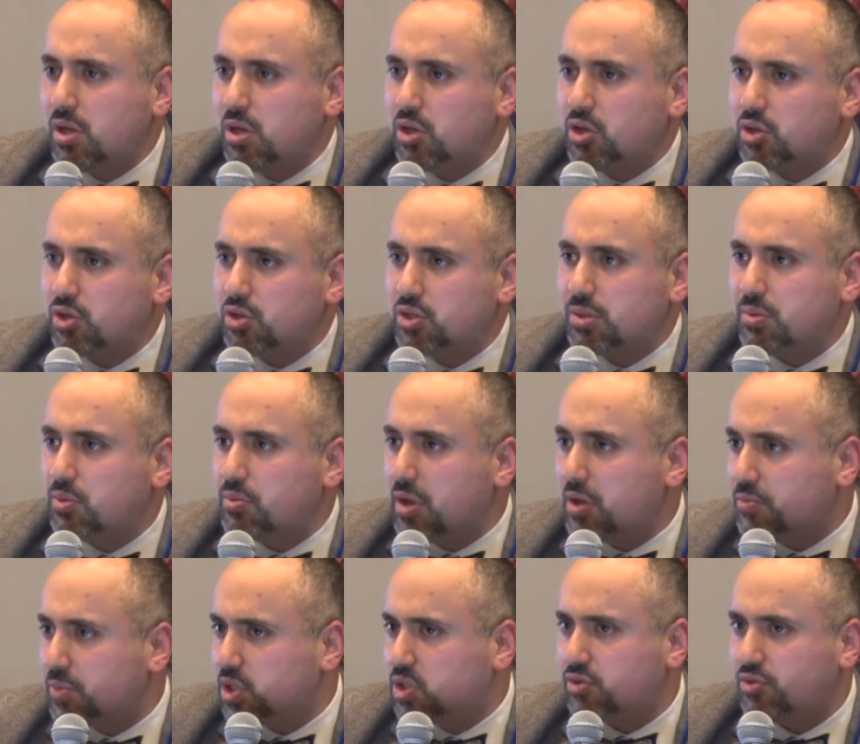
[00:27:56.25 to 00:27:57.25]
You know, some of
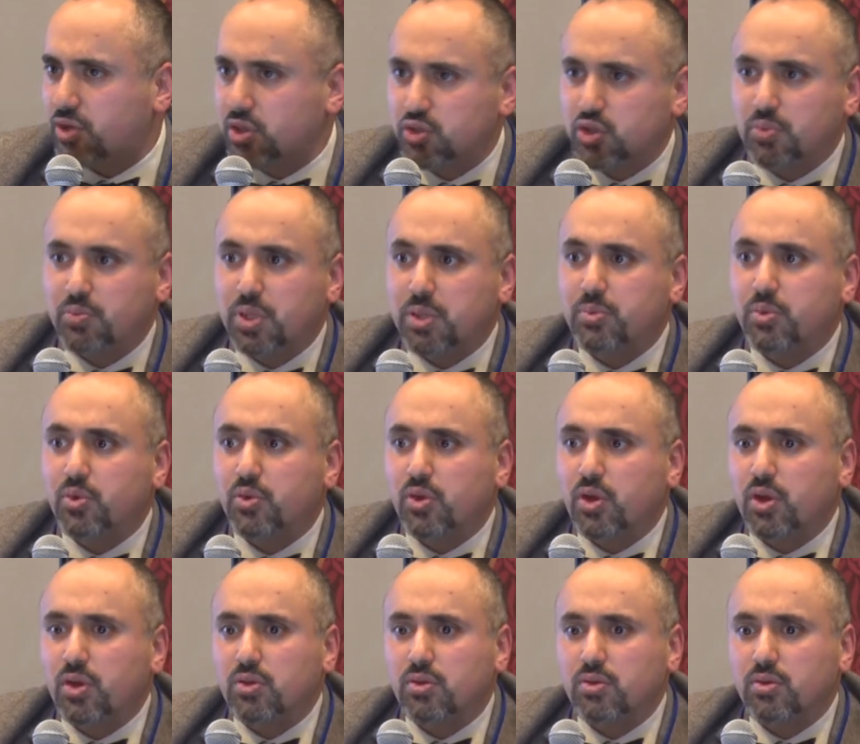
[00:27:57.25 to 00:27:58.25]
my best friends are people
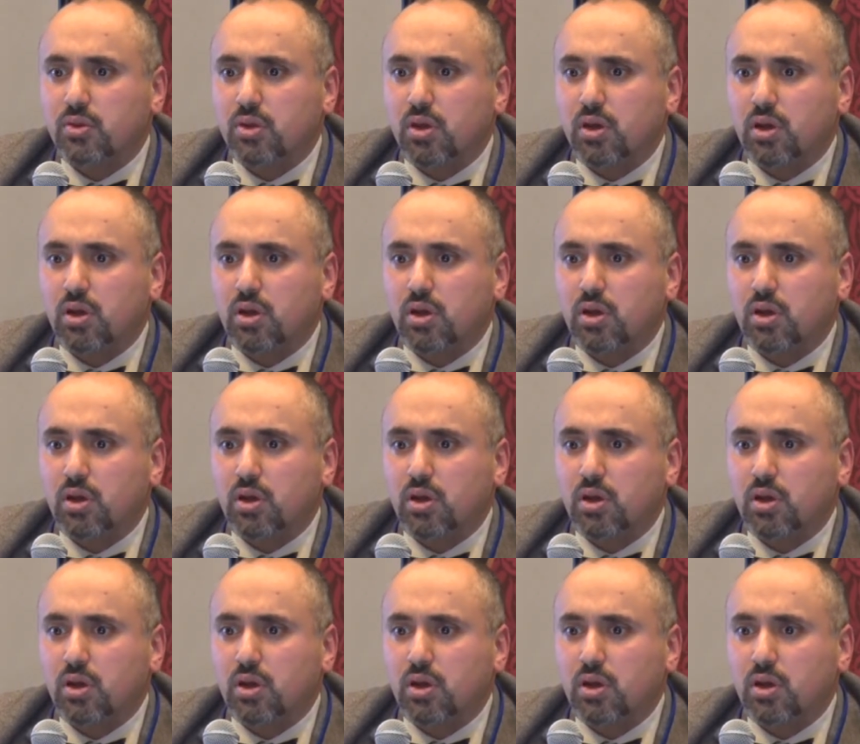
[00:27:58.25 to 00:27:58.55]
that